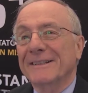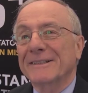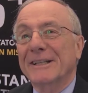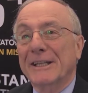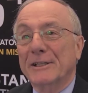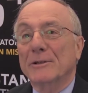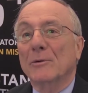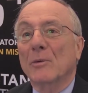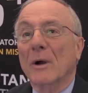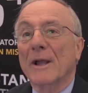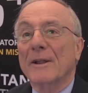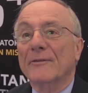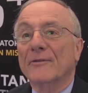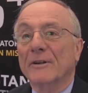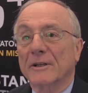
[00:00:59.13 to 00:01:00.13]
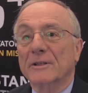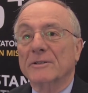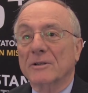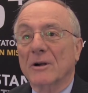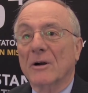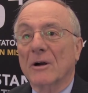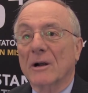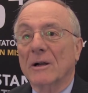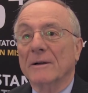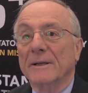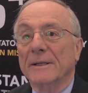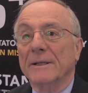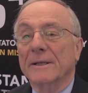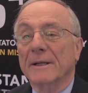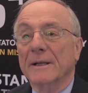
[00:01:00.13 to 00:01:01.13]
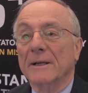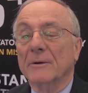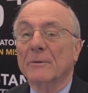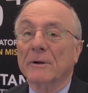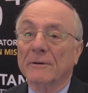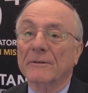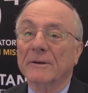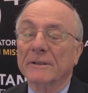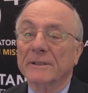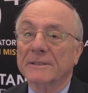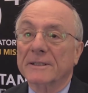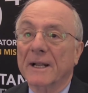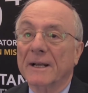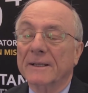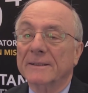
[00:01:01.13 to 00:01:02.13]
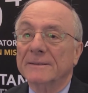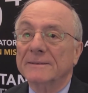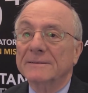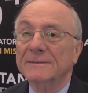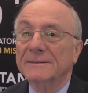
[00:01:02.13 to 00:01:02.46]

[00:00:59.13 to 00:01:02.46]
lead the way for Qatar, and we're really excited.